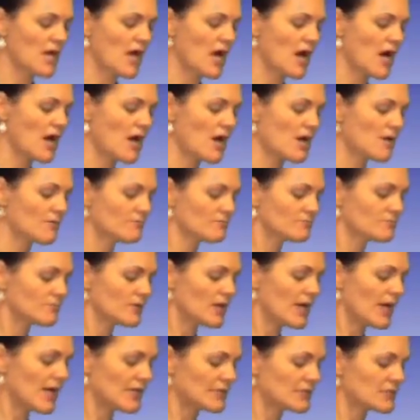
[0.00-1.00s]

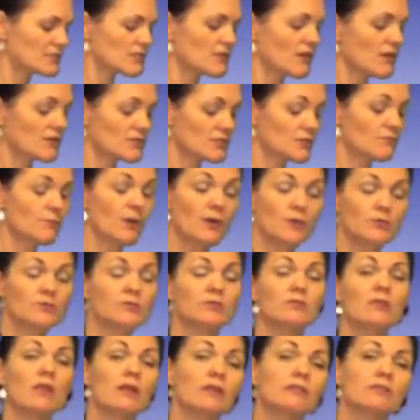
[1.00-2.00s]
and I
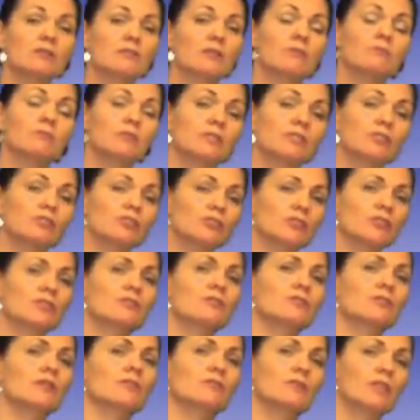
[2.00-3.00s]
suppose like somebody's
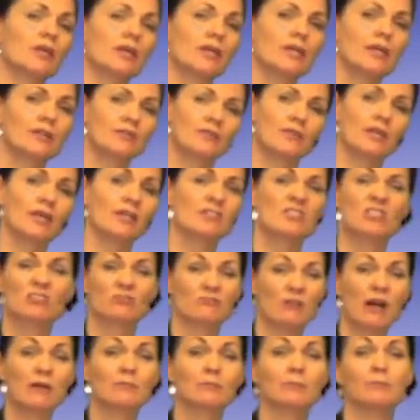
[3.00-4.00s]
just done that in their
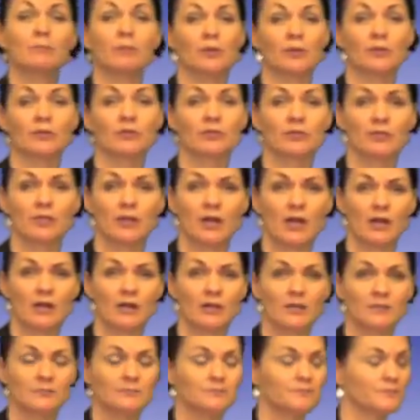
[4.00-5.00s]
scrapbook.
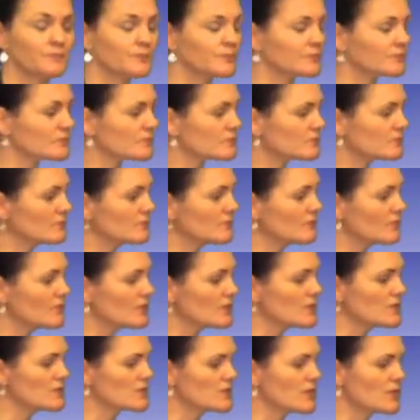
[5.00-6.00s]

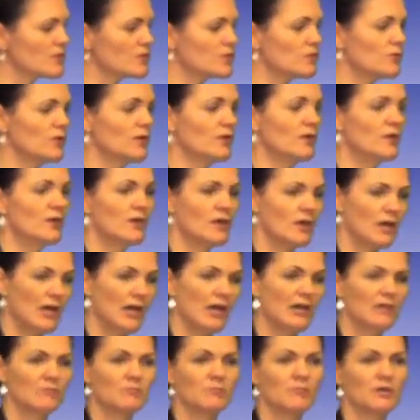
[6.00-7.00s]
So
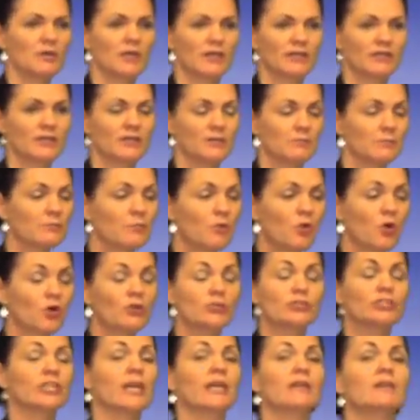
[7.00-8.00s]
like a
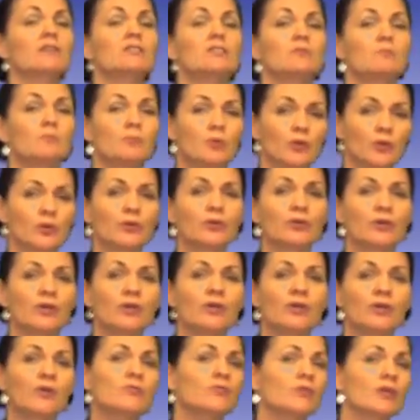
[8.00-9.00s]
project book
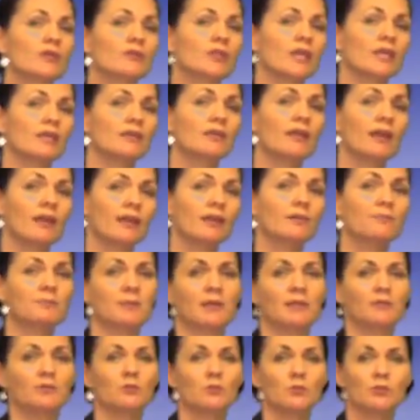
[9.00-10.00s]
that they
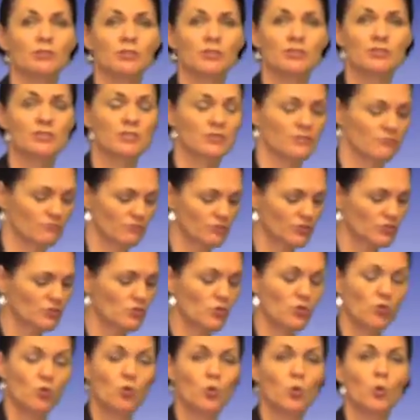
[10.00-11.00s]
keep in order to
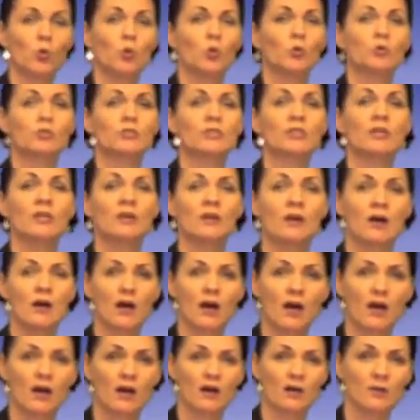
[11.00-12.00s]
record
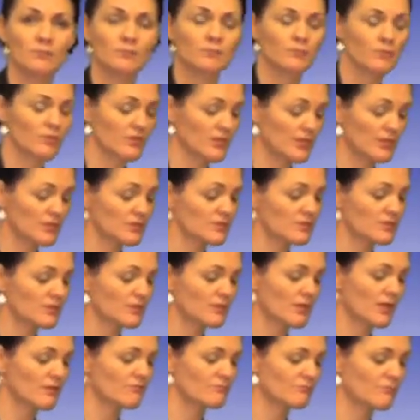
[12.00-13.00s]
things
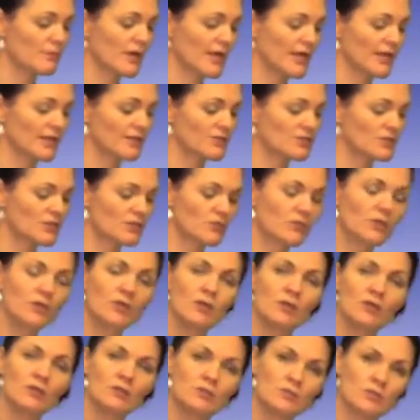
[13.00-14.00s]
that they've made.
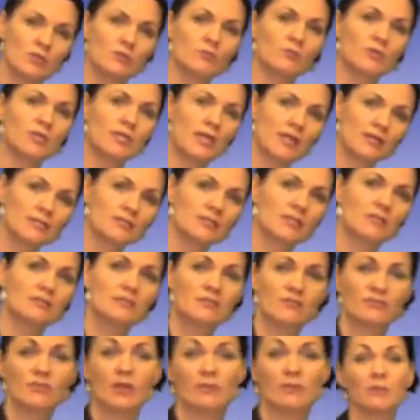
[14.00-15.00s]
So we get a
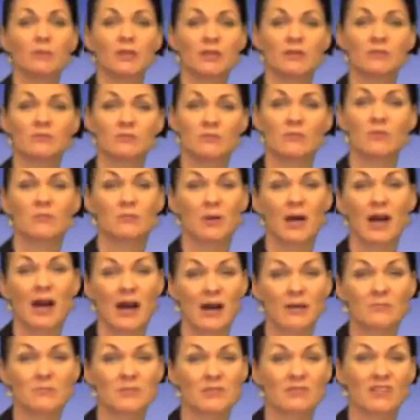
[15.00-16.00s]
sense of being
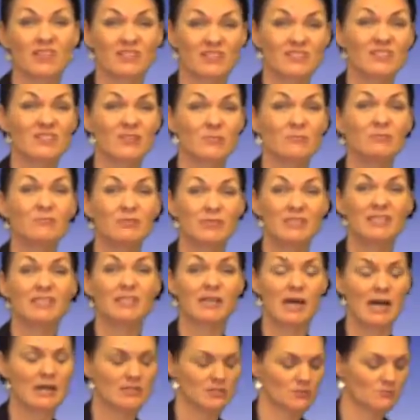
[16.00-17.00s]
perhaps like
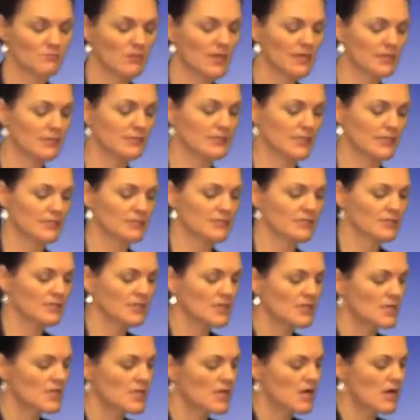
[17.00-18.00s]
somebody has made it.
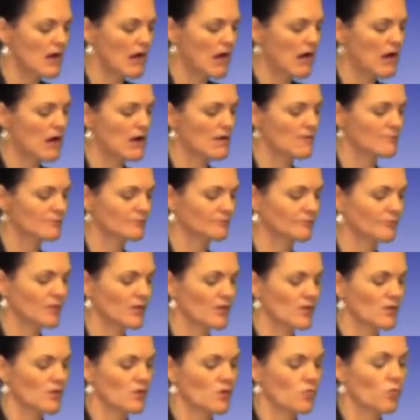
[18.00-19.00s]

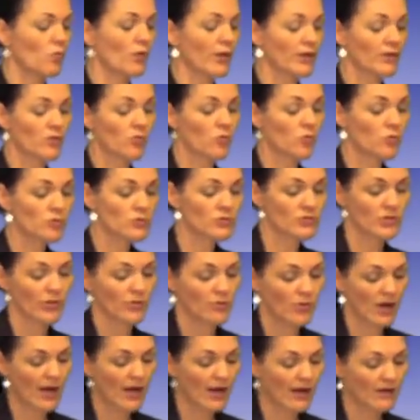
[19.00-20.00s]
We
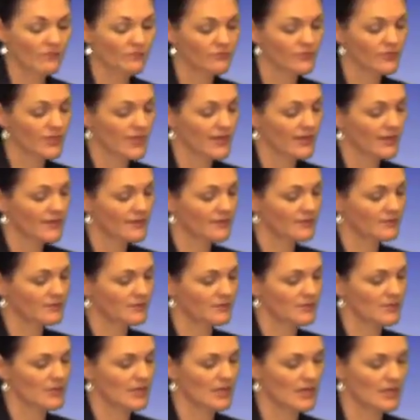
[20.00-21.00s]
also have there
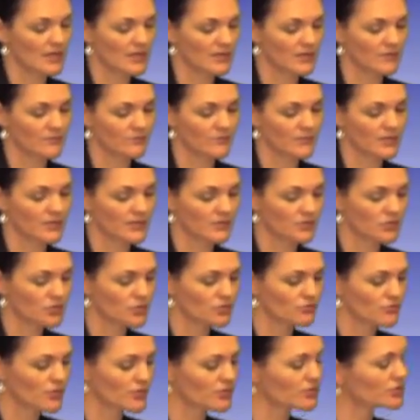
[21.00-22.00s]
the
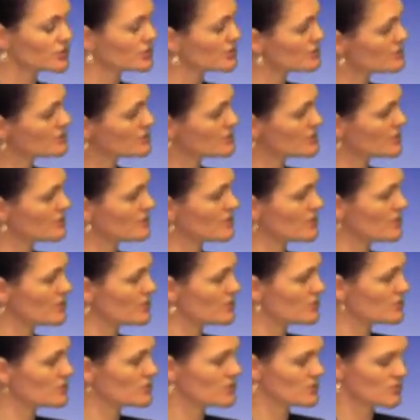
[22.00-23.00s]
instructions in
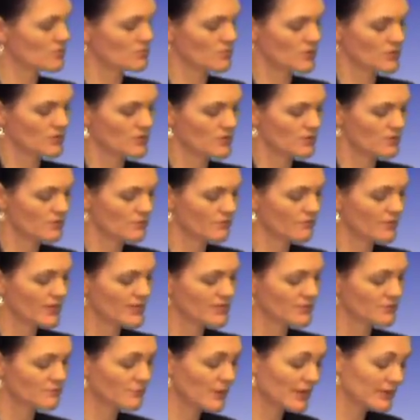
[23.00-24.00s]
those with the
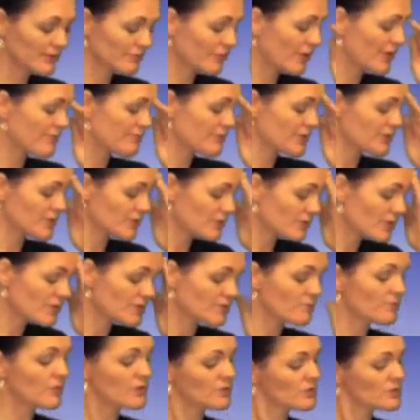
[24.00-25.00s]
faded background, but the
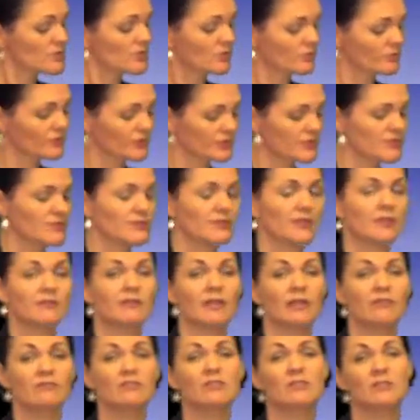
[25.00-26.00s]
other most obvious thing
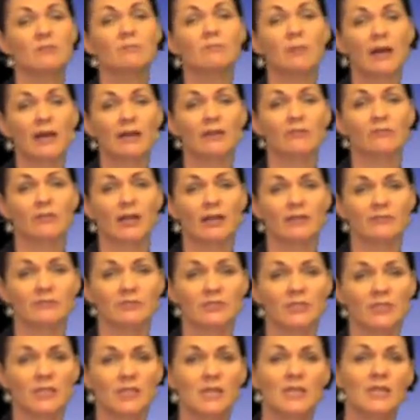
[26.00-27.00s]
there is the
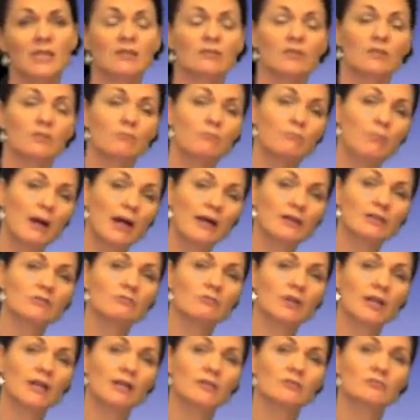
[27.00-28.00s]
background. The
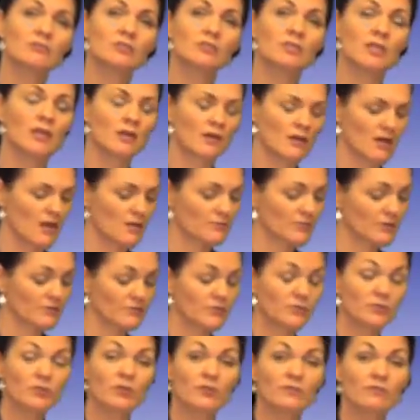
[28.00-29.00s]
background,
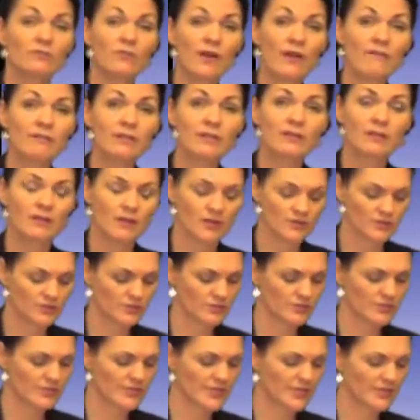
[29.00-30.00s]
if you look very
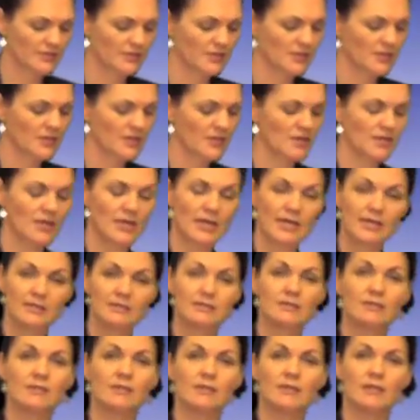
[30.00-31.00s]
closely,
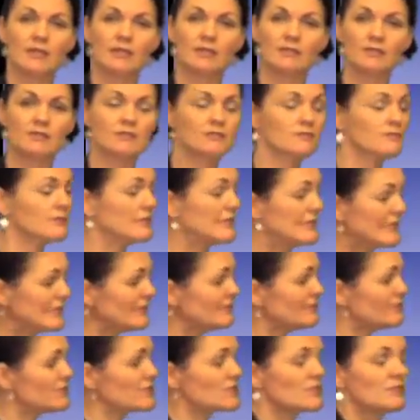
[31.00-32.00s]
is
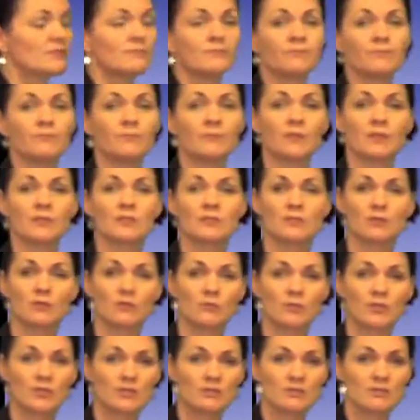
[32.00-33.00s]
leaves. So
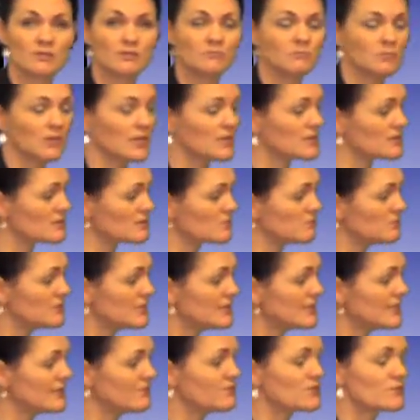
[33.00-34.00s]
it's
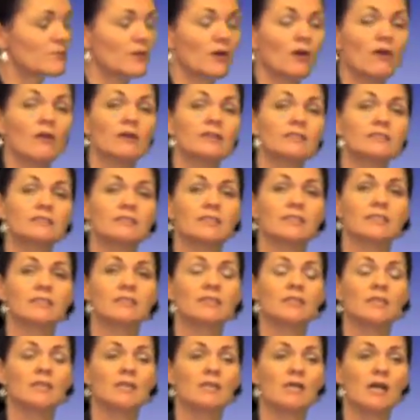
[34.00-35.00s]
leaves behind it,
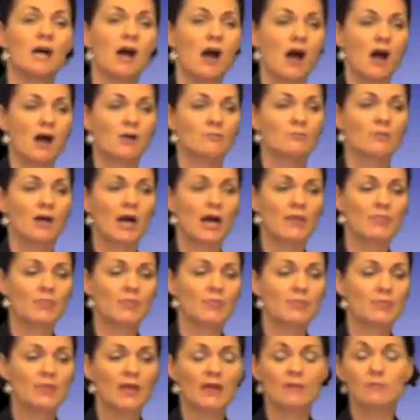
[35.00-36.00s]

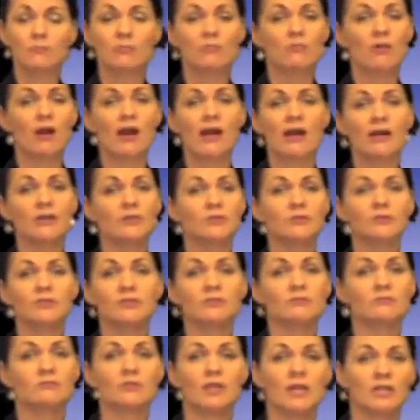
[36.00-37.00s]
and they're brown
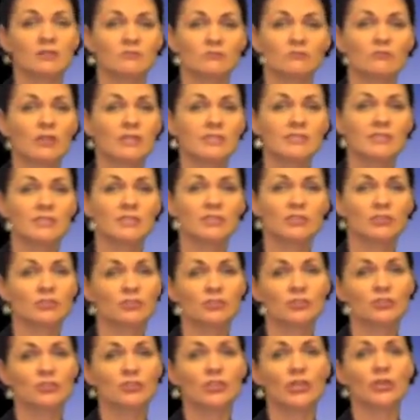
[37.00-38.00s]
and reddish
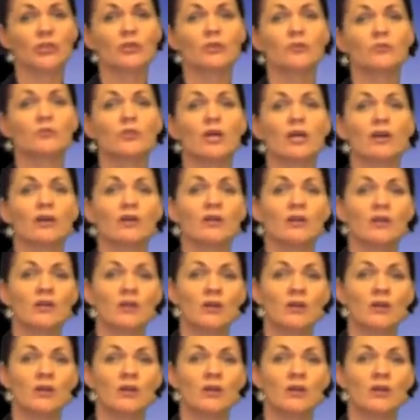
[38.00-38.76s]
to show that